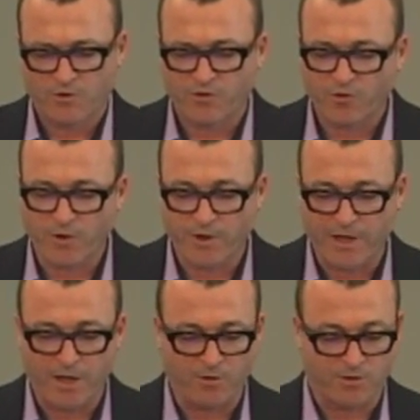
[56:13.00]
So I
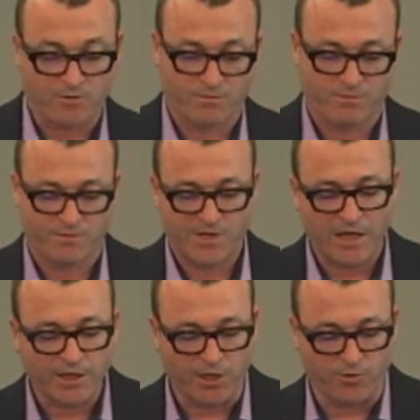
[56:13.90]
started out
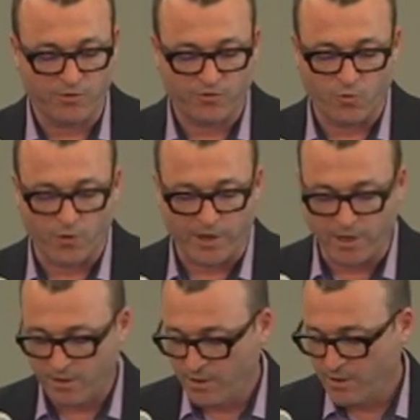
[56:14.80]
telling you the
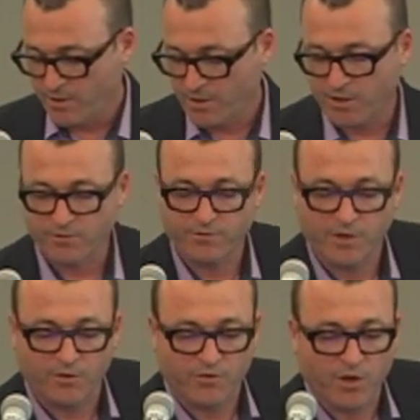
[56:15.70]
story of,
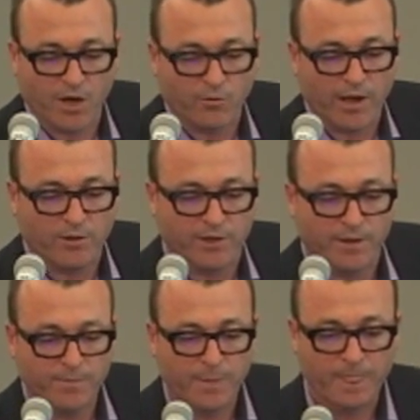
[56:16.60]
of Scott Routley.